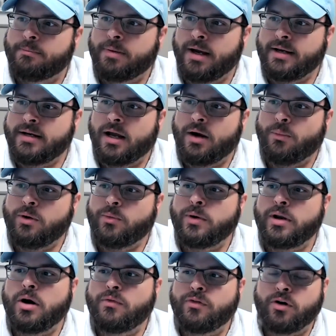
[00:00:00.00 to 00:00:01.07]
But we
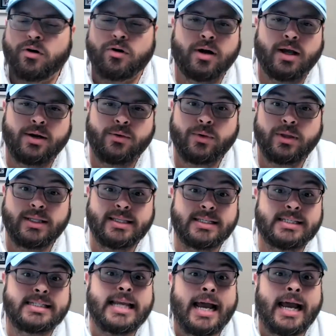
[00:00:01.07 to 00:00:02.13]
went over really the
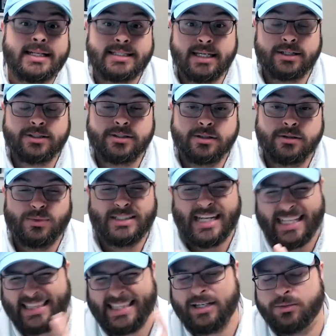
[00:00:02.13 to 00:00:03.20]
stats section, which
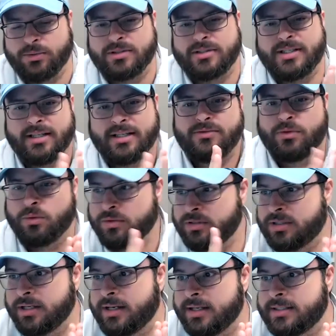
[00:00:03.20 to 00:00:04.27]
I think was test 4
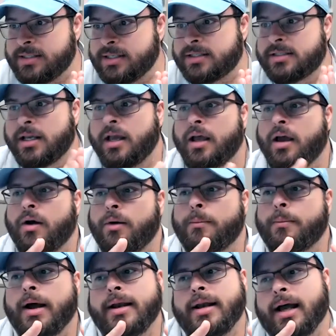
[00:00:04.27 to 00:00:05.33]
was statistics.
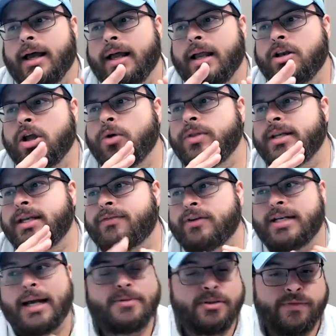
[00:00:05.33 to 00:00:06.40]
But know the
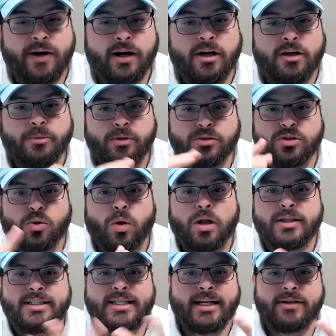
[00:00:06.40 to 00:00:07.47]
different types of variables,
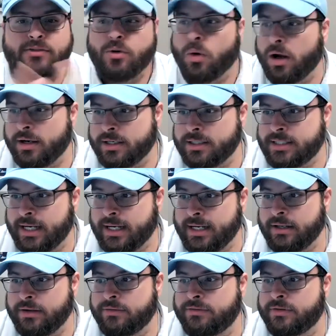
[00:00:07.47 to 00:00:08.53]
qualitative,
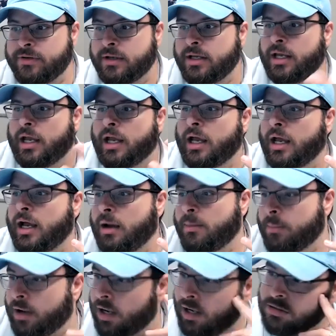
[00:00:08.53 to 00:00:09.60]
quantitative,
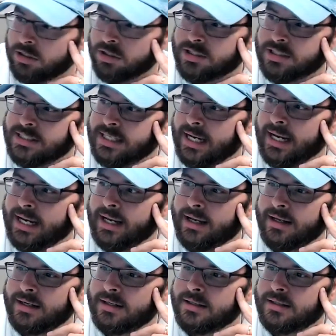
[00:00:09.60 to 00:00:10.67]

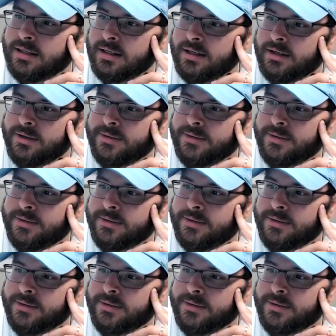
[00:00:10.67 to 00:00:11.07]
understand